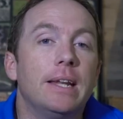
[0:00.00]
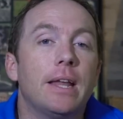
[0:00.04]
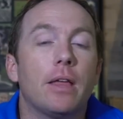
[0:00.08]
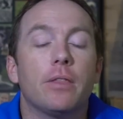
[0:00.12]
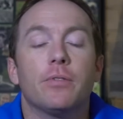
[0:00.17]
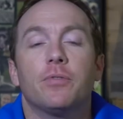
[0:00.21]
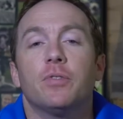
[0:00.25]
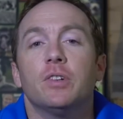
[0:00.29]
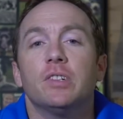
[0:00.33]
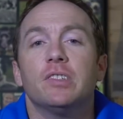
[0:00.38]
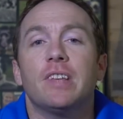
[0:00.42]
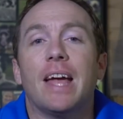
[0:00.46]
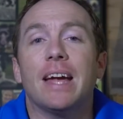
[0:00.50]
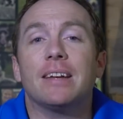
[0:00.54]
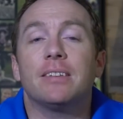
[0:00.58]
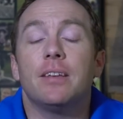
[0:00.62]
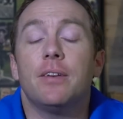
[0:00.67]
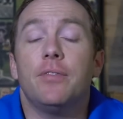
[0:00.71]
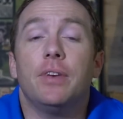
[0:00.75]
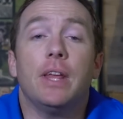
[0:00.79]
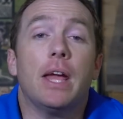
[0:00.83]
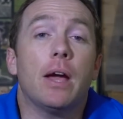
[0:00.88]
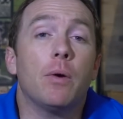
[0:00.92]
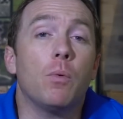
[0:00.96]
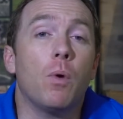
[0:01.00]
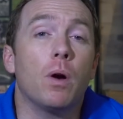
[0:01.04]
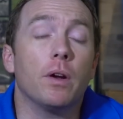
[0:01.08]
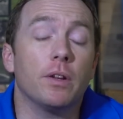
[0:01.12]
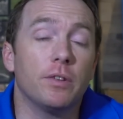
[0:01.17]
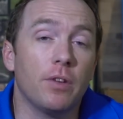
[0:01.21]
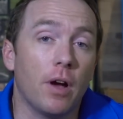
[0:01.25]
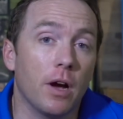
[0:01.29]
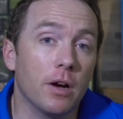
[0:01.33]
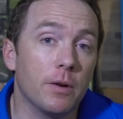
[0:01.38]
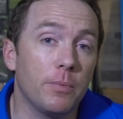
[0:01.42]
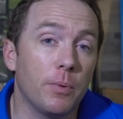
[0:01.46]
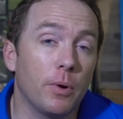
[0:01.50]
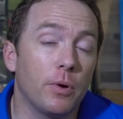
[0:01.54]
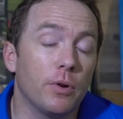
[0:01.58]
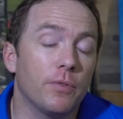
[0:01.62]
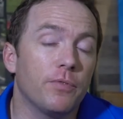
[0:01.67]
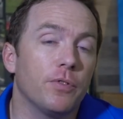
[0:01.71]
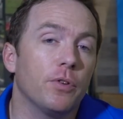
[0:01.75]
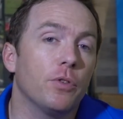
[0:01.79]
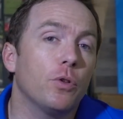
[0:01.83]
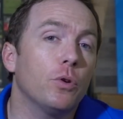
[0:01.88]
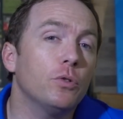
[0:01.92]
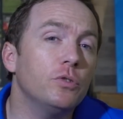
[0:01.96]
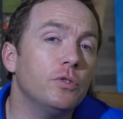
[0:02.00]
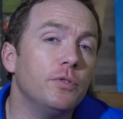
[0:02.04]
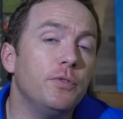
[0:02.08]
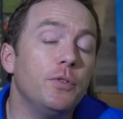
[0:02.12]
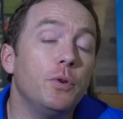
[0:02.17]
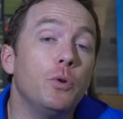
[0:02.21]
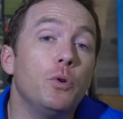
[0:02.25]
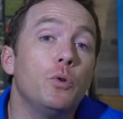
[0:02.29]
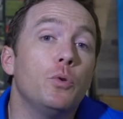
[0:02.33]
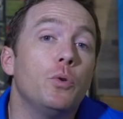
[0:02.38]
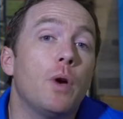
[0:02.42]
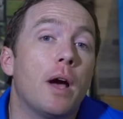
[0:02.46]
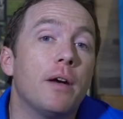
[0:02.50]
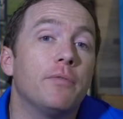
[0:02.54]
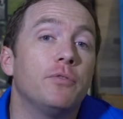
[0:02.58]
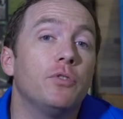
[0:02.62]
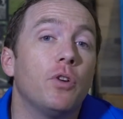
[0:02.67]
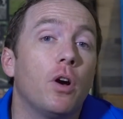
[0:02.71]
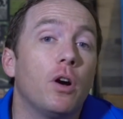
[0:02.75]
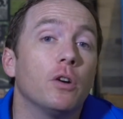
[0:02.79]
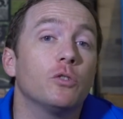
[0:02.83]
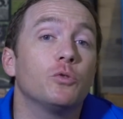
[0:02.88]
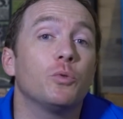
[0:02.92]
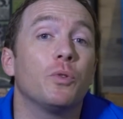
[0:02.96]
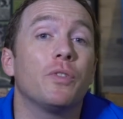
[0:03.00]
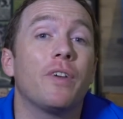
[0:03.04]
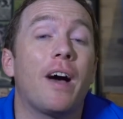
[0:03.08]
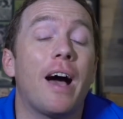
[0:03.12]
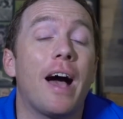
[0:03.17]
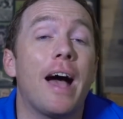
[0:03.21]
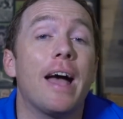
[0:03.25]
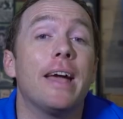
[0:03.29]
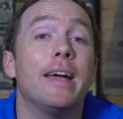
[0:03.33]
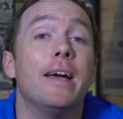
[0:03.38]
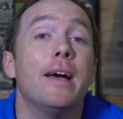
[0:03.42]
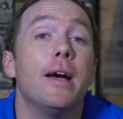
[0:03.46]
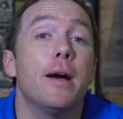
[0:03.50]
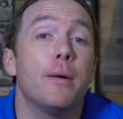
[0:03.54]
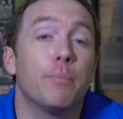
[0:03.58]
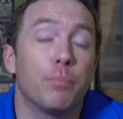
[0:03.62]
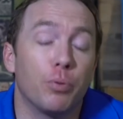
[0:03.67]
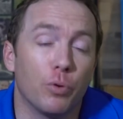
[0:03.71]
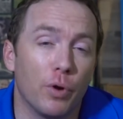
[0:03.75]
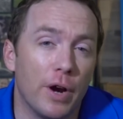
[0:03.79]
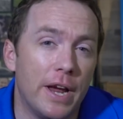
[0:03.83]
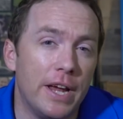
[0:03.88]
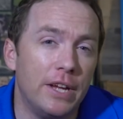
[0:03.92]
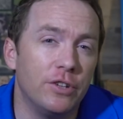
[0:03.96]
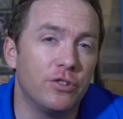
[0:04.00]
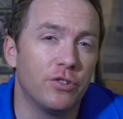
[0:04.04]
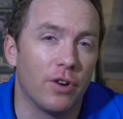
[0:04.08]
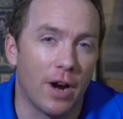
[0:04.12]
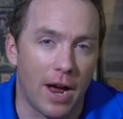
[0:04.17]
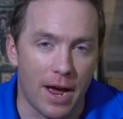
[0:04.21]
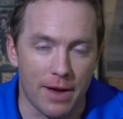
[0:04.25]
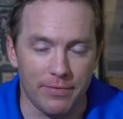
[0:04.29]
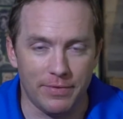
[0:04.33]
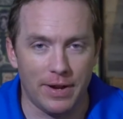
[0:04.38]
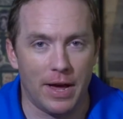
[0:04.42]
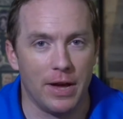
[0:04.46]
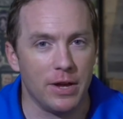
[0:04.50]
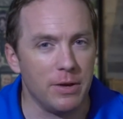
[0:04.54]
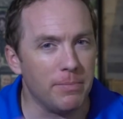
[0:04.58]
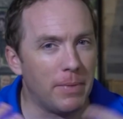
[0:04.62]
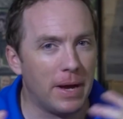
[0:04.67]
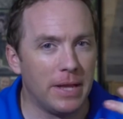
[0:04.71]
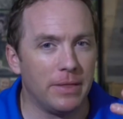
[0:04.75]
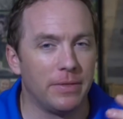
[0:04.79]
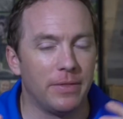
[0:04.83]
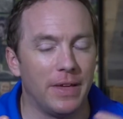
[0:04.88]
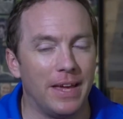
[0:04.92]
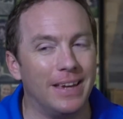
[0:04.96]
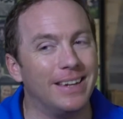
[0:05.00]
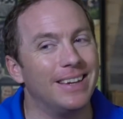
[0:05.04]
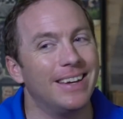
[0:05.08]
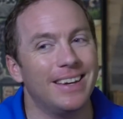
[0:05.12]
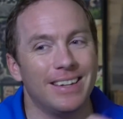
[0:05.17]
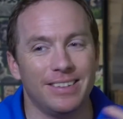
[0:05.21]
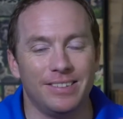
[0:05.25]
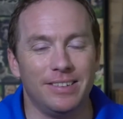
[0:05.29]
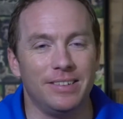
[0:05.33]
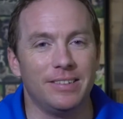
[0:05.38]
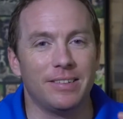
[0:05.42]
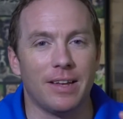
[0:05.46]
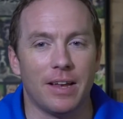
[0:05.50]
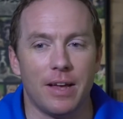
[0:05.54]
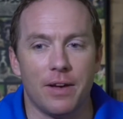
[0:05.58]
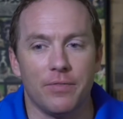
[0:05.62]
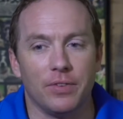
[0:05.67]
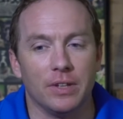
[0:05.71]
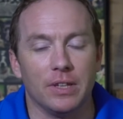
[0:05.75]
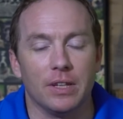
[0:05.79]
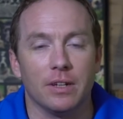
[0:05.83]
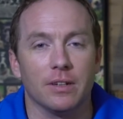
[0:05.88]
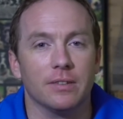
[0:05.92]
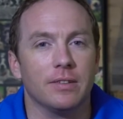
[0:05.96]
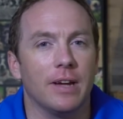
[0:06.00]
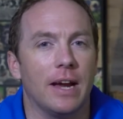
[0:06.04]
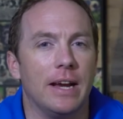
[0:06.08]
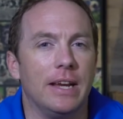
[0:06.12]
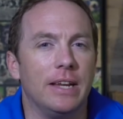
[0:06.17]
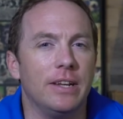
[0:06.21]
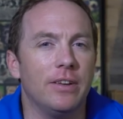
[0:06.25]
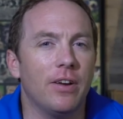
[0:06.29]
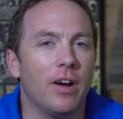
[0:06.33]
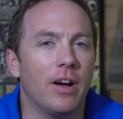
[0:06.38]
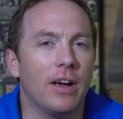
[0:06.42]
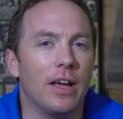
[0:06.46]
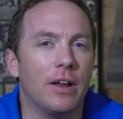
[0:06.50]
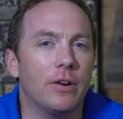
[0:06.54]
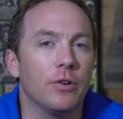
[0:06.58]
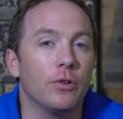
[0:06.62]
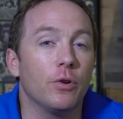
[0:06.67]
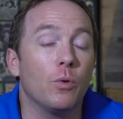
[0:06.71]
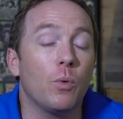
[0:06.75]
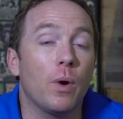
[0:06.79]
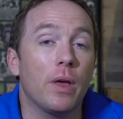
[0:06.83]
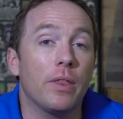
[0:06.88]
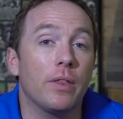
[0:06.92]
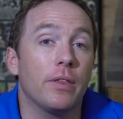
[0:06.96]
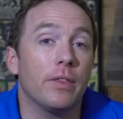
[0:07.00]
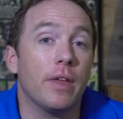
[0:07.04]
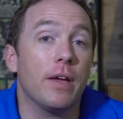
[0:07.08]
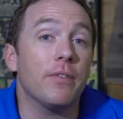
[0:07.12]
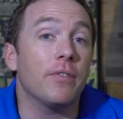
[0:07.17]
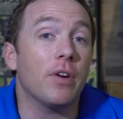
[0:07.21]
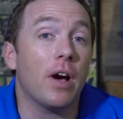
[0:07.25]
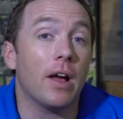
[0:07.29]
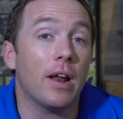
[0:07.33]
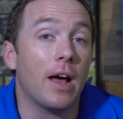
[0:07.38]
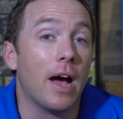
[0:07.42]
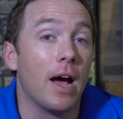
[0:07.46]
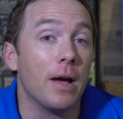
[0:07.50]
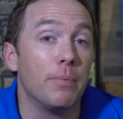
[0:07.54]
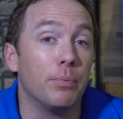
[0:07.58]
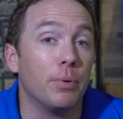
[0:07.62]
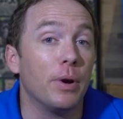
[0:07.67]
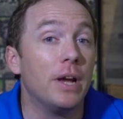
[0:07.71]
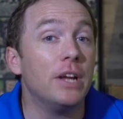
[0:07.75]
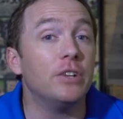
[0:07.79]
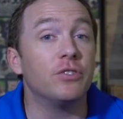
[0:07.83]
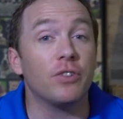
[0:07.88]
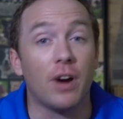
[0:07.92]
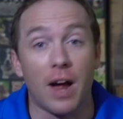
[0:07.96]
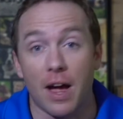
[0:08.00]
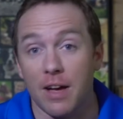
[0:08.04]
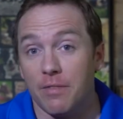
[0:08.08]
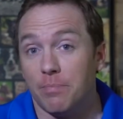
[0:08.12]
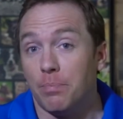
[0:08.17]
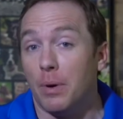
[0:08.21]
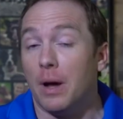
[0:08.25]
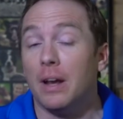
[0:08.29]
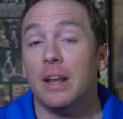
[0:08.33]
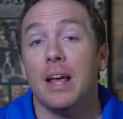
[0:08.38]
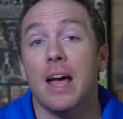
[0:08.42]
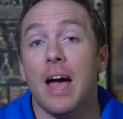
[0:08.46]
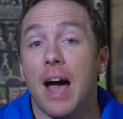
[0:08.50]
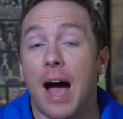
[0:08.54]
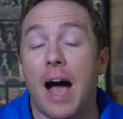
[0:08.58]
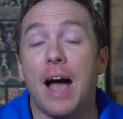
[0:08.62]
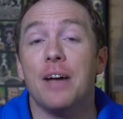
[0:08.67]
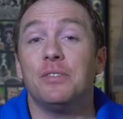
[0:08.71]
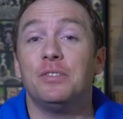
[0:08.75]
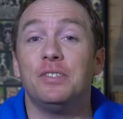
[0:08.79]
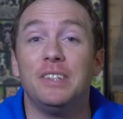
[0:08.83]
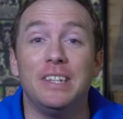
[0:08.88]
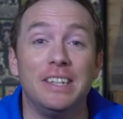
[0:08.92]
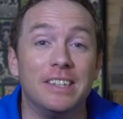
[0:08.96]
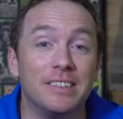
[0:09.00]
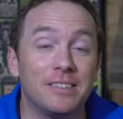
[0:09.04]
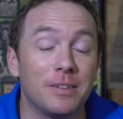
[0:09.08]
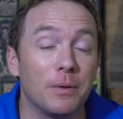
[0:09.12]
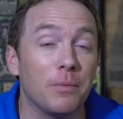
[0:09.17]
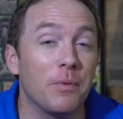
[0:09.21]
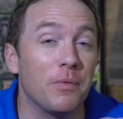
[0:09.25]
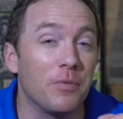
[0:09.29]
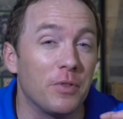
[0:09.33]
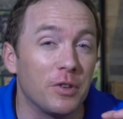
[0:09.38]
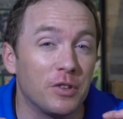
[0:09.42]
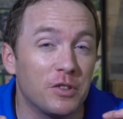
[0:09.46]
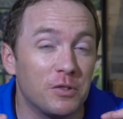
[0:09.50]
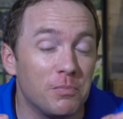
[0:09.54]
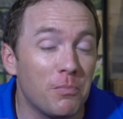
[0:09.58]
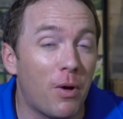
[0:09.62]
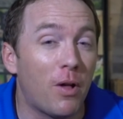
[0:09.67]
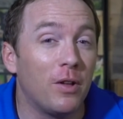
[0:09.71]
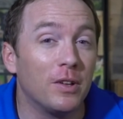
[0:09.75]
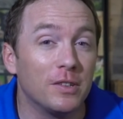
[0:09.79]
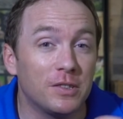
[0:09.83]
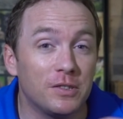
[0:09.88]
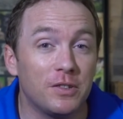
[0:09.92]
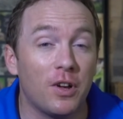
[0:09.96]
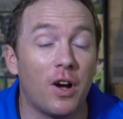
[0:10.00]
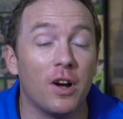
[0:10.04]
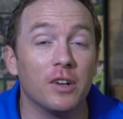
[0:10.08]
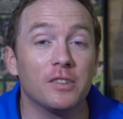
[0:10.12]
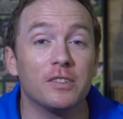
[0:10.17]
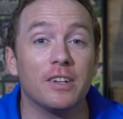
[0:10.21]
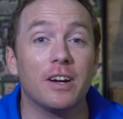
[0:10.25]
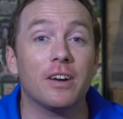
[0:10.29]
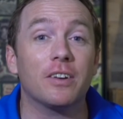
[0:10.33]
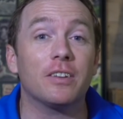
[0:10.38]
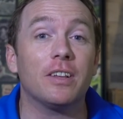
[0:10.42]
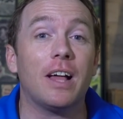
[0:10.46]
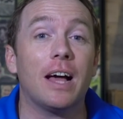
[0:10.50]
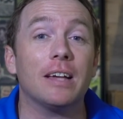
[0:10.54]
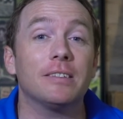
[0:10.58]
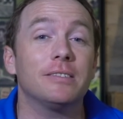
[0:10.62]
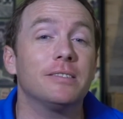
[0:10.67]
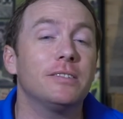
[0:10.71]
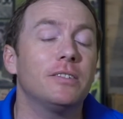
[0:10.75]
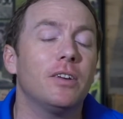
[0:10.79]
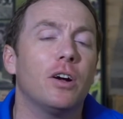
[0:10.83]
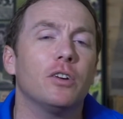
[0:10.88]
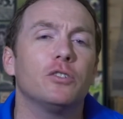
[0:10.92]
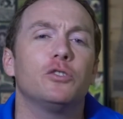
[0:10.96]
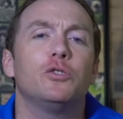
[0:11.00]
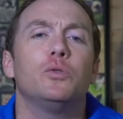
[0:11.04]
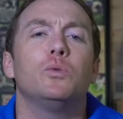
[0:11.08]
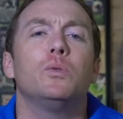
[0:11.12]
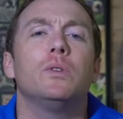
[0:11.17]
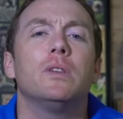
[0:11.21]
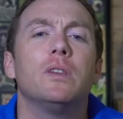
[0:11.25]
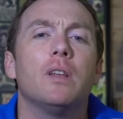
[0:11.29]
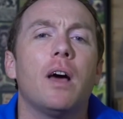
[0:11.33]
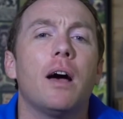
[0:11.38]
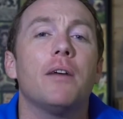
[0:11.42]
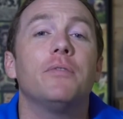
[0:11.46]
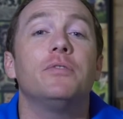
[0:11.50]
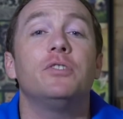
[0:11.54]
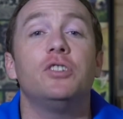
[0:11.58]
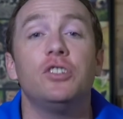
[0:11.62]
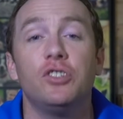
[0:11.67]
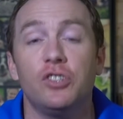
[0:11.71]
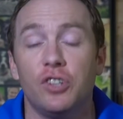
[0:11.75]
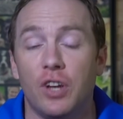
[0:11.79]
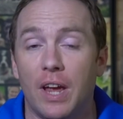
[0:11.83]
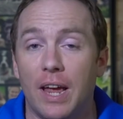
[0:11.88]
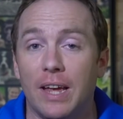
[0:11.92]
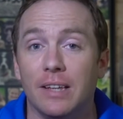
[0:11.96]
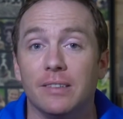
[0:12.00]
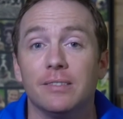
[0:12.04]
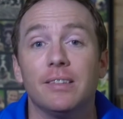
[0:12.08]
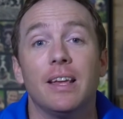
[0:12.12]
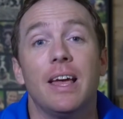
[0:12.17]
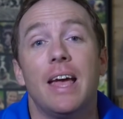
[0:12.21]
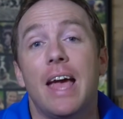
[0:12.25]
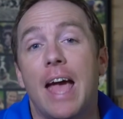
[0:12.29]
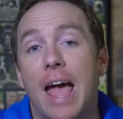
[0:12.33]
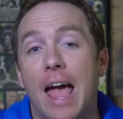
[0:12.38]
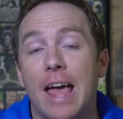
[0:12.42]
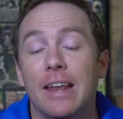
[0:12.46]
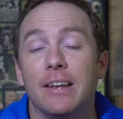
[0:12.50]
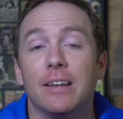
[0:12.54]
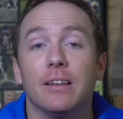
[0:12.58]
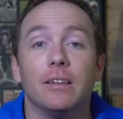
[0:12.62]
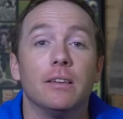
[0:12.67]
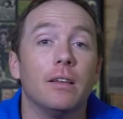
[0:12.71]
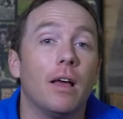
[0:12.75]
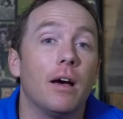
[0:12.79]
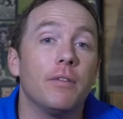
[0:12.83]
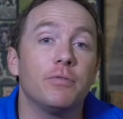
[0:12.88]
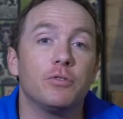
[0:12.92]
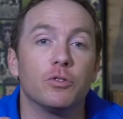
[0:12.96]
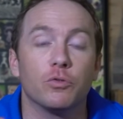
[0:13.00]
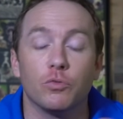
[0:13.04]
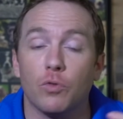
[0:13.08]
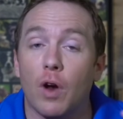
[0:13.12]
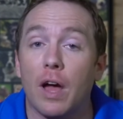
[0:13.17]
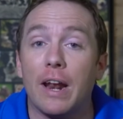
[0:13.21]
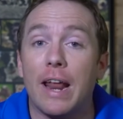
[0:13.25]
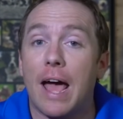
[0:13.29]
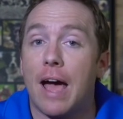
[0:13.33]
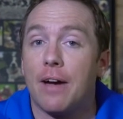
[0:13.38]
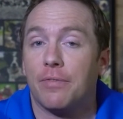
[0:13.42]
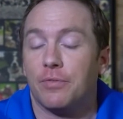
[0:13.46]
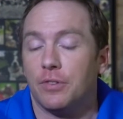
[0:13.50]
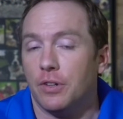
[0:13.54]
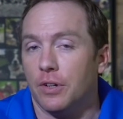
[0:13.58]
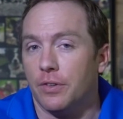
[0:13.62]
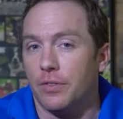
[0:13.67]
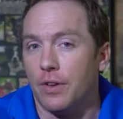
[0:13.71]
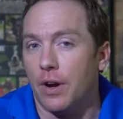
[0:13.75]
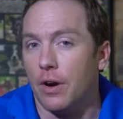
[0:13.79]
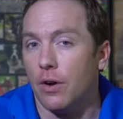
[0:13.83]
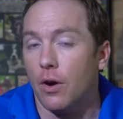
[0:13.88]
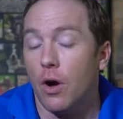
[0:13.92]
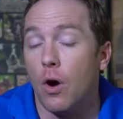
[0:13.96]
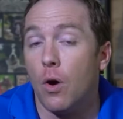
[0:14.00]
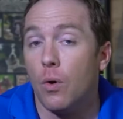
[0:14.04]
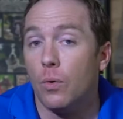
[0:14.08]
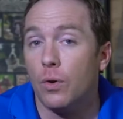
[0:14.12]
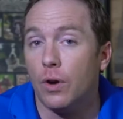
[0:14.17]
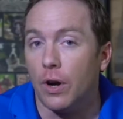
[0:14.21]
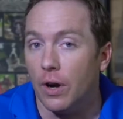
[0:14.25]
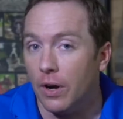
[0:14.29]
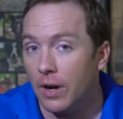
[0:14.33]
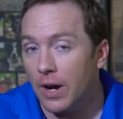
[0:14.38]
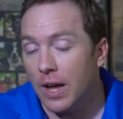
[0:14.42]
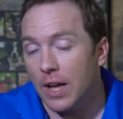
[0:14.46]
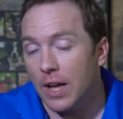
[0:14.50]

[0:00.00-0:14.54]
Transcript: Now the first activity I want to talk about are for those of you who have dogs with high prey drive. Now you might think, geez, I have a little tiny dog, I don't know whether they've got high prey drive, but I've seen in some of the smallest dogs in our classes, dogs who love to chase and love to run after their owner.